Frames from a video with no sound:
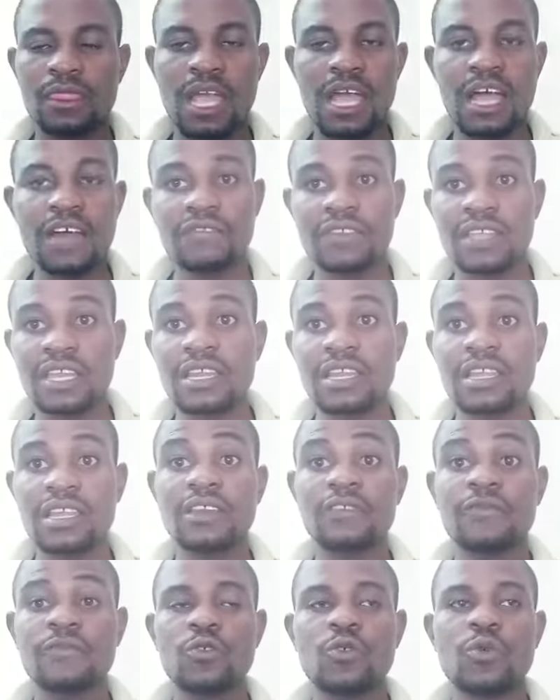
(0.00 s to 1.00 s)
avian
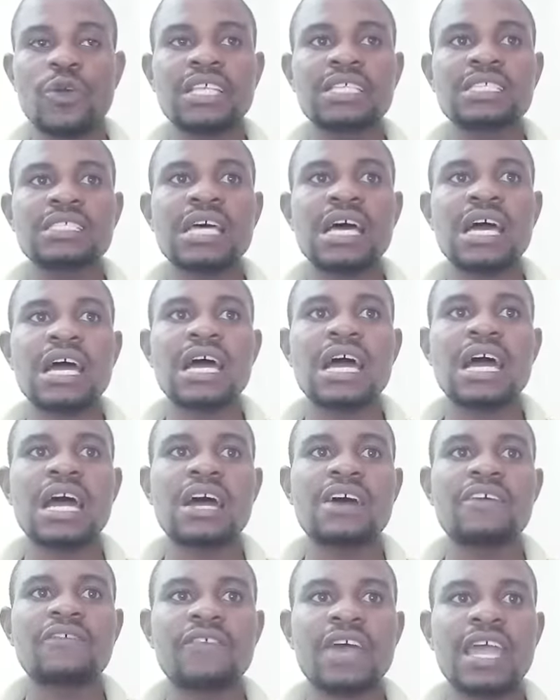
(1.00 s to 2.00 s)
influenza
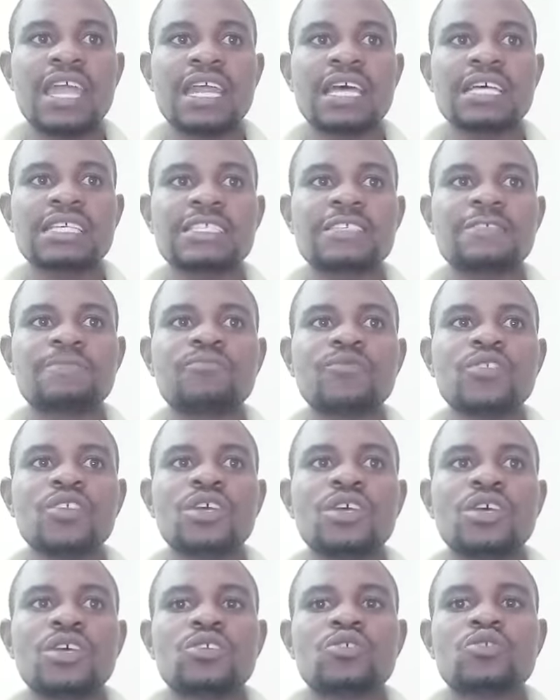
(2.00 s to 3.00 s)
virus?
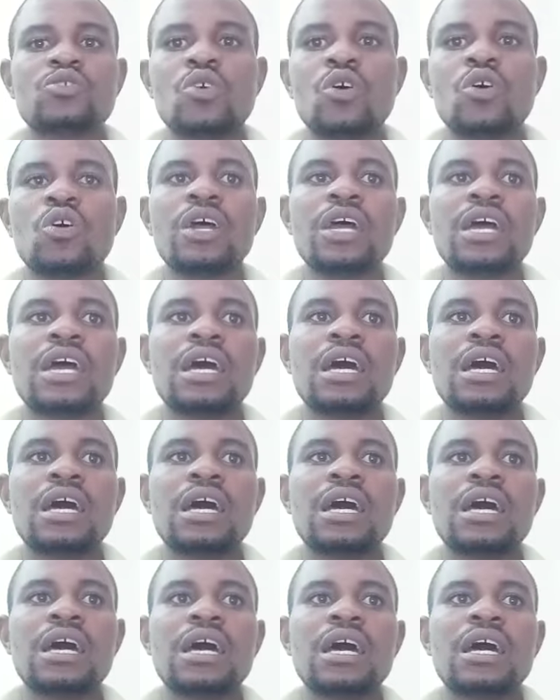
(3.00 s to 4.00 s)
So
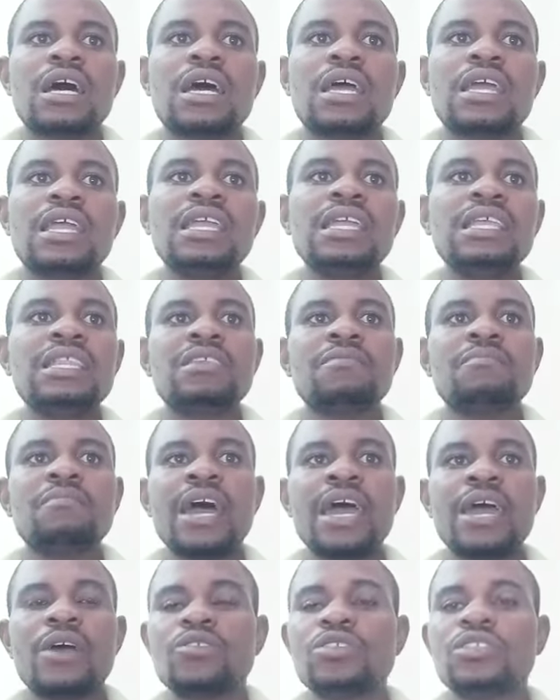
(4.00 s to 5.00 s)
in the
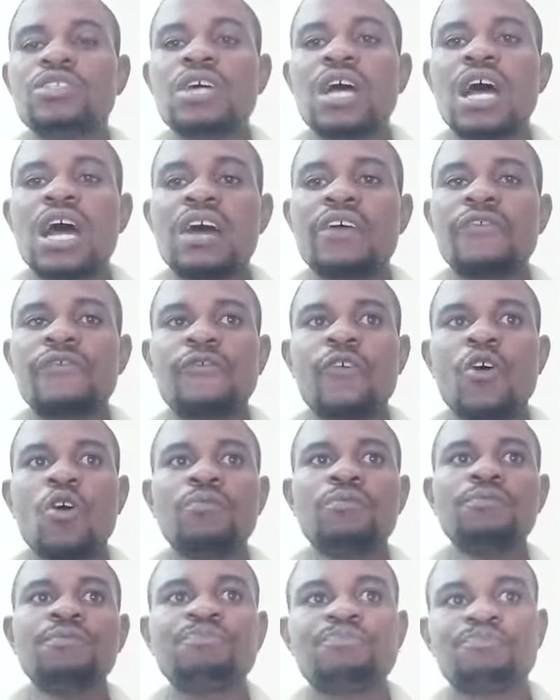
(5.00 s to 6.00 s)
mild
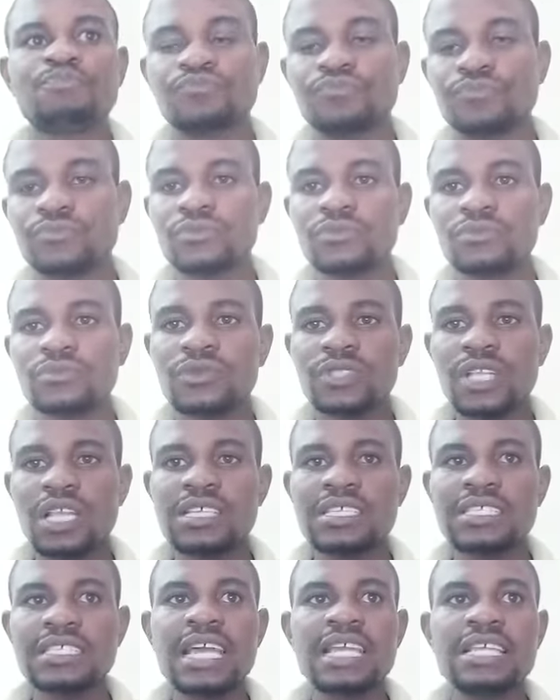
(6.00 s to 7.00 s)
form,
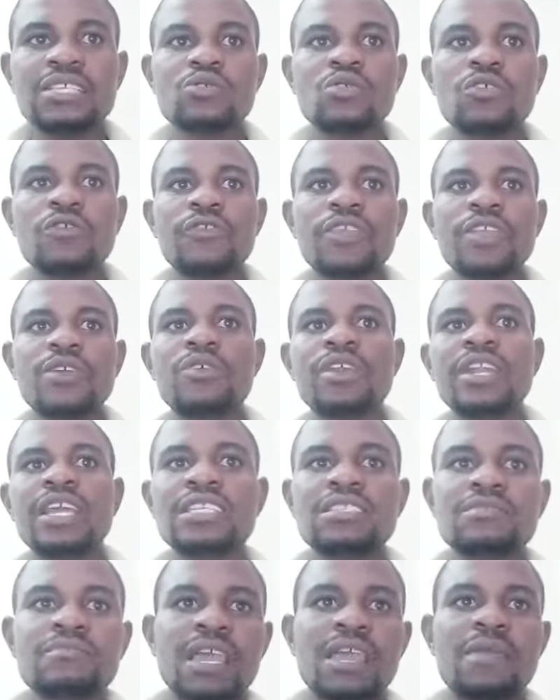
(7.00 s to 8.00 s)
signs of
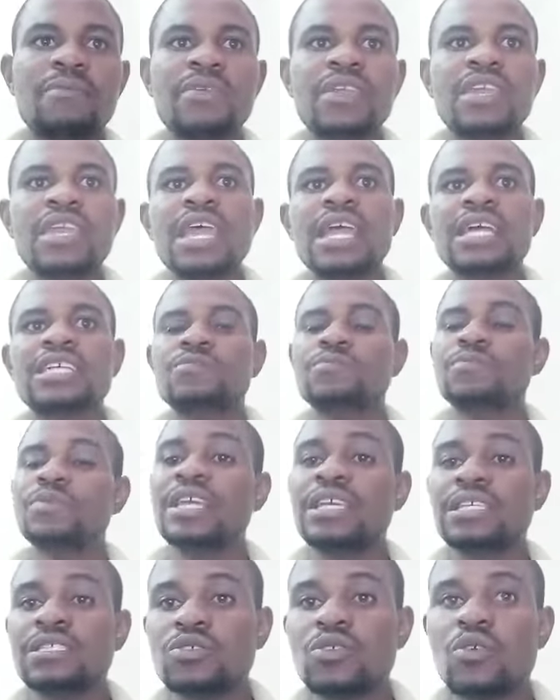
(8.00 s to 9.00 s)
illness may be
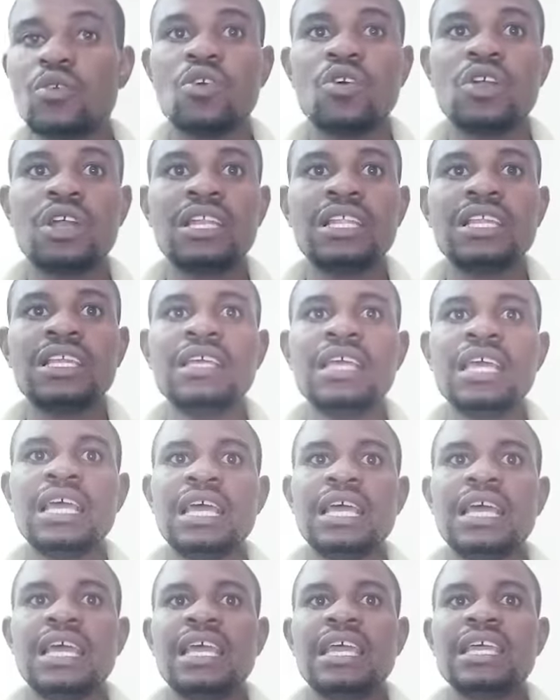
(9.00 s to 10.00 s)
expressed only
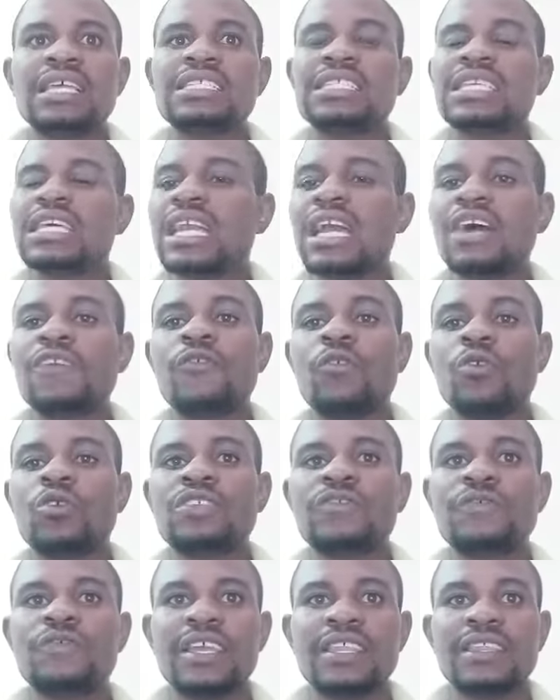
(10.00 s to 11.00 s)
as
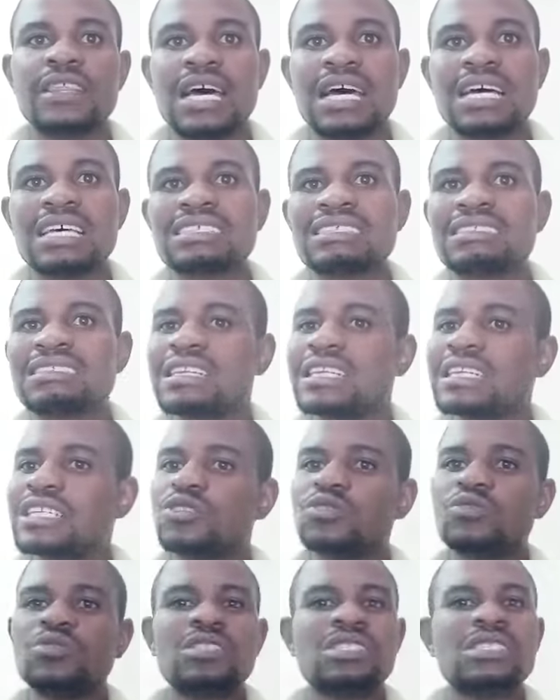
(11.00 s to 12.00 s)
ruffled feathers,
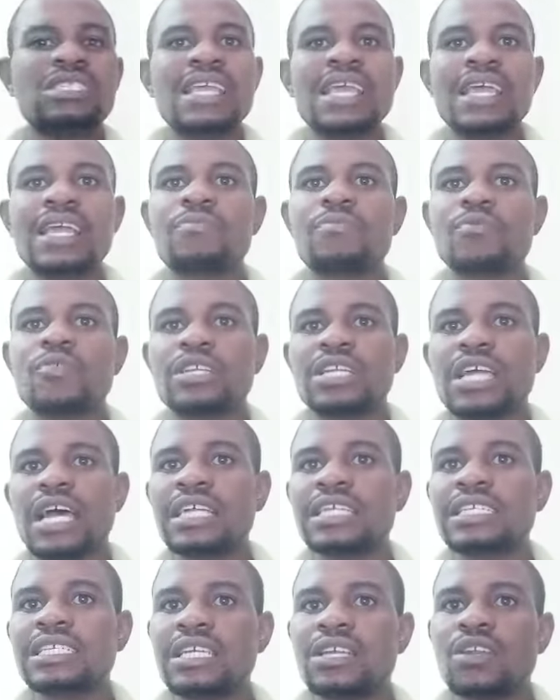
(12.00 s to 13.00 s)
reduced egg
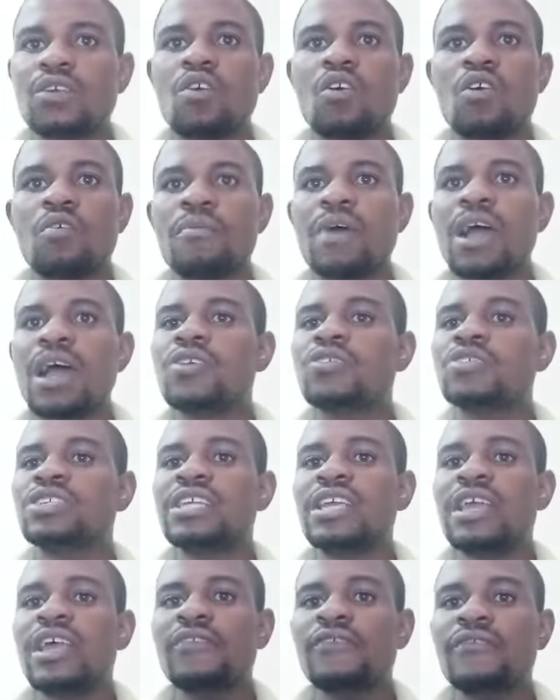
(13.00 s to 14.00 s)
production, or mild
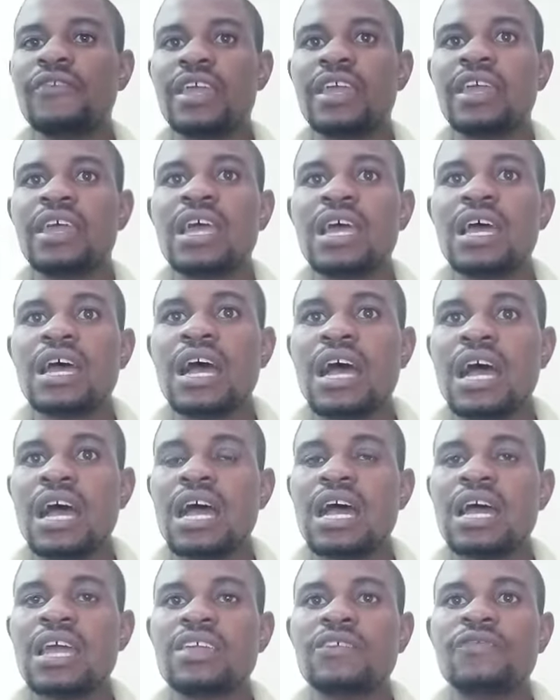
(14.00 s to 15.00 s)

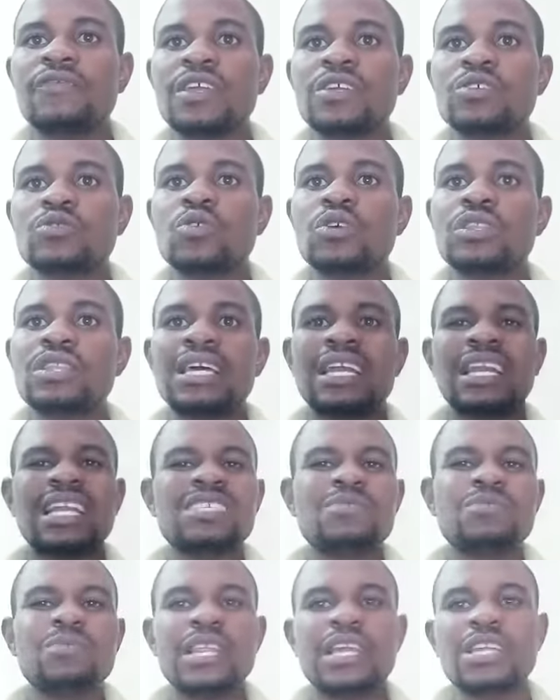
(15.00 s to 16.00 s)
effects on the
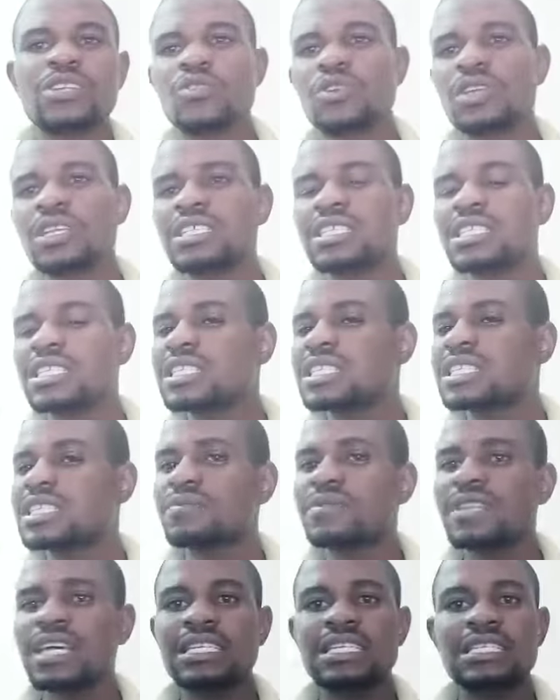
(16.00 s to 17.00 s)
respiratory
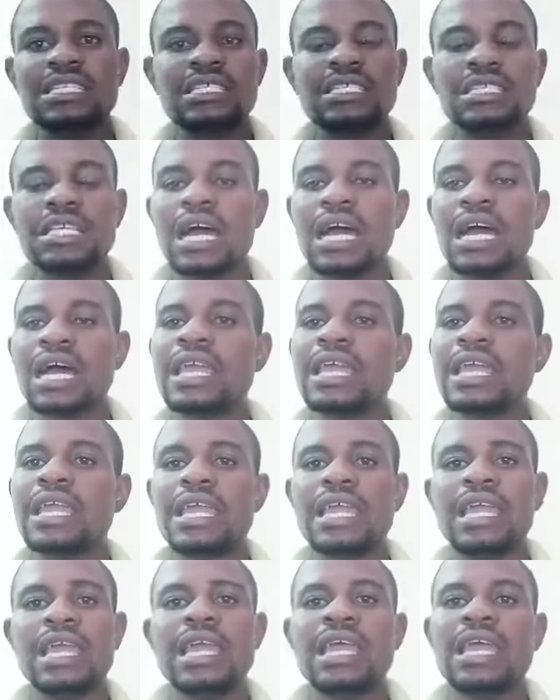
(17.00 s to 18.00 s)
system. That is
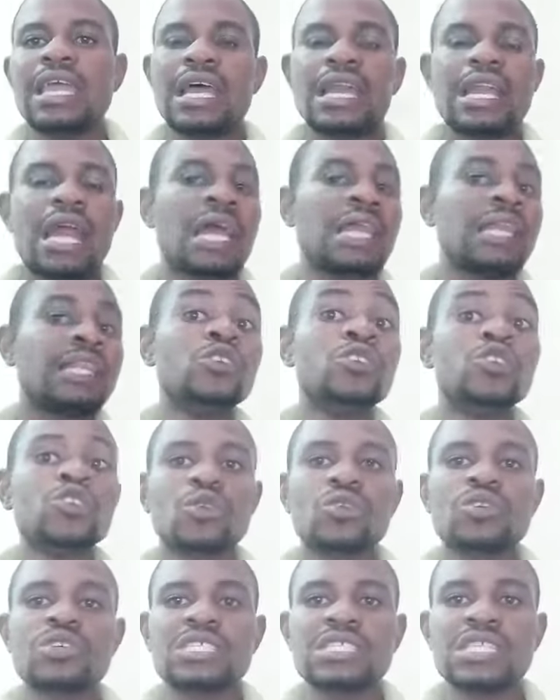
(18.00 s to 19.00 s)
an
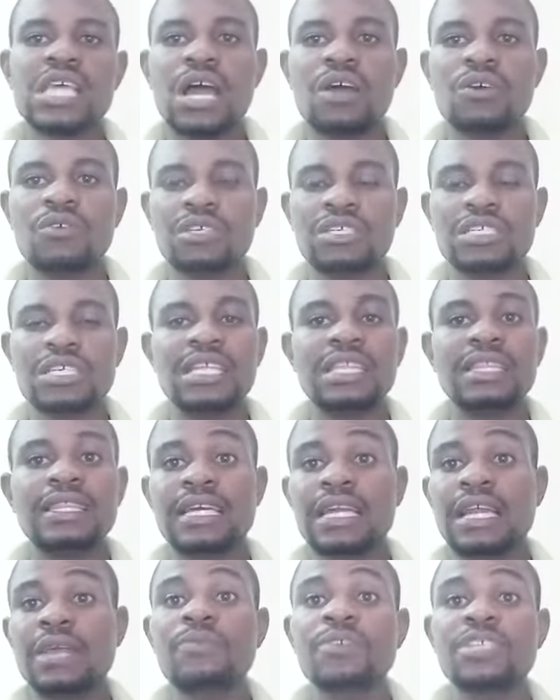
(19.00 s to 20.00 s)
unusual sound in
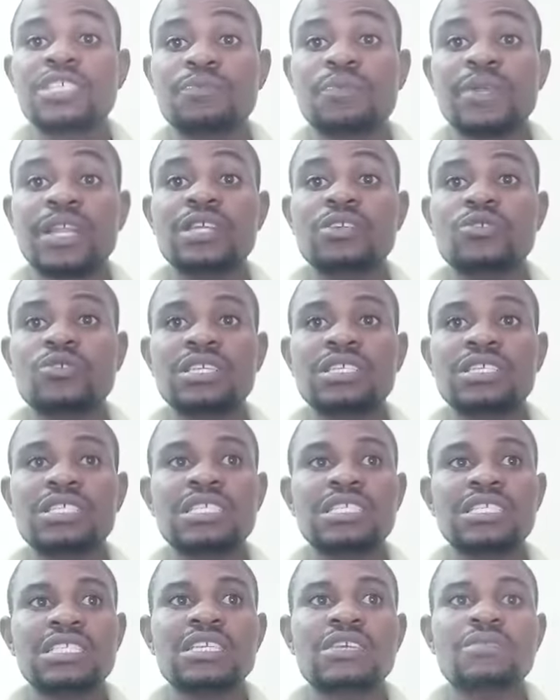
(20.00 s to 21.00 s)
the respiratory
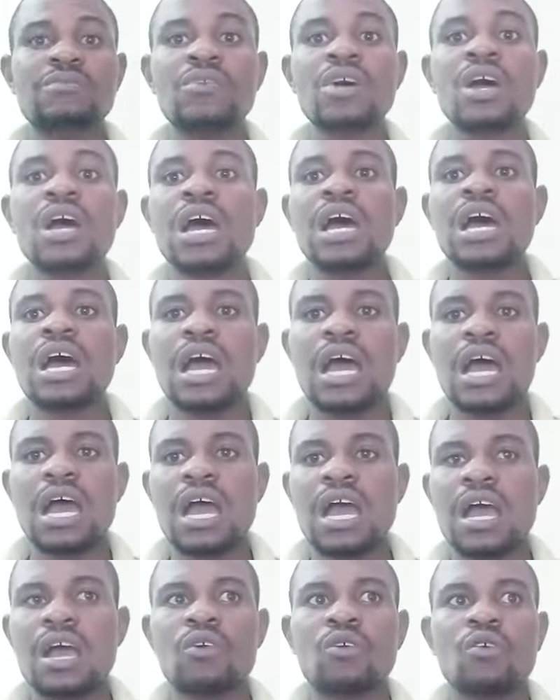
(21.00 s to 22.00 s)
system
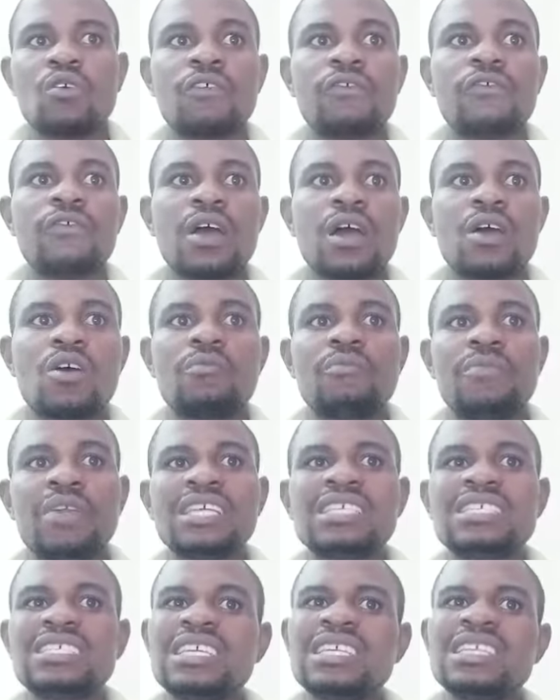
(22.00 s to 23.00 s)
of our
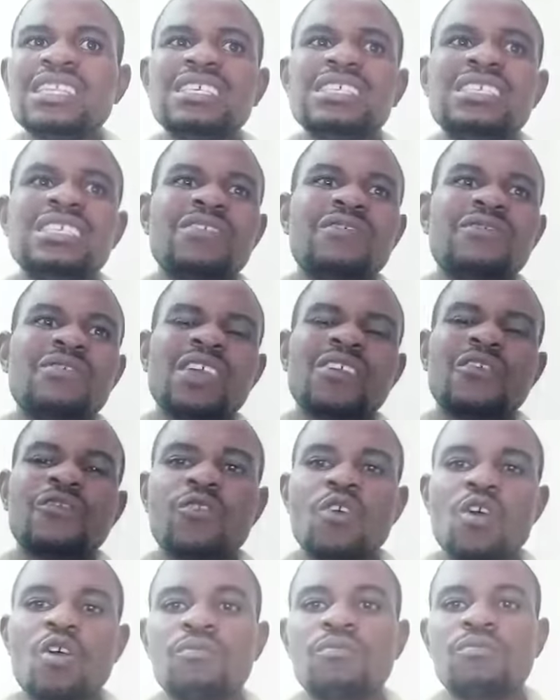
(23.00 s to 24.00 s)
birds. In the severe
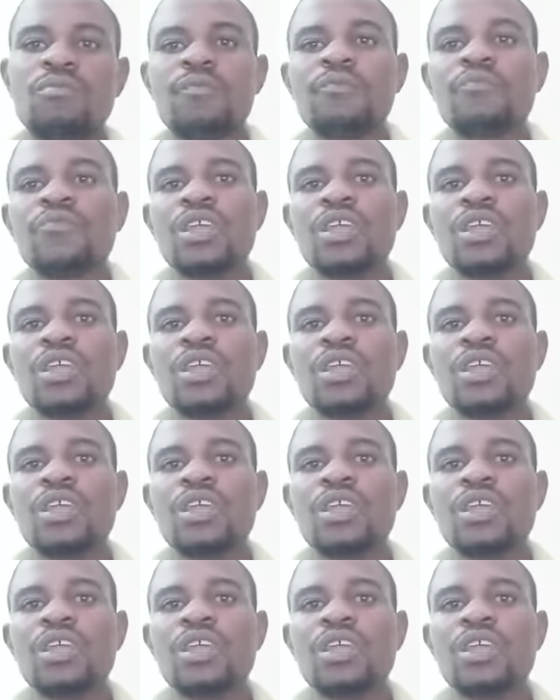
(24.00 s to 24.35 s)
form